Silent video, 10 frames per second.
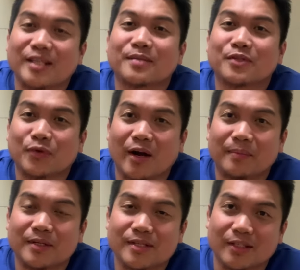
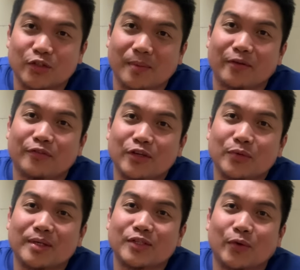subscribers and to my
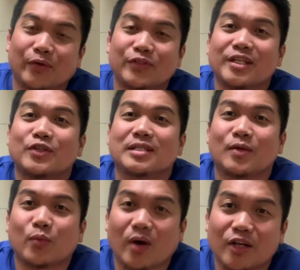viewers who
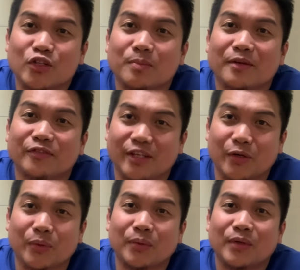continuously watch my
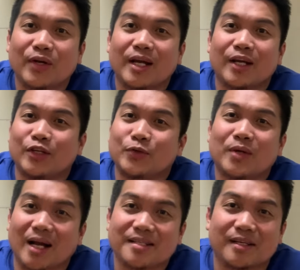video. You
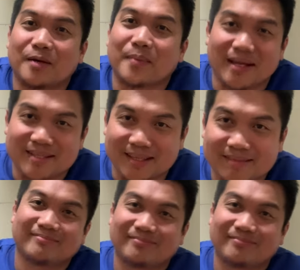guys are amazing.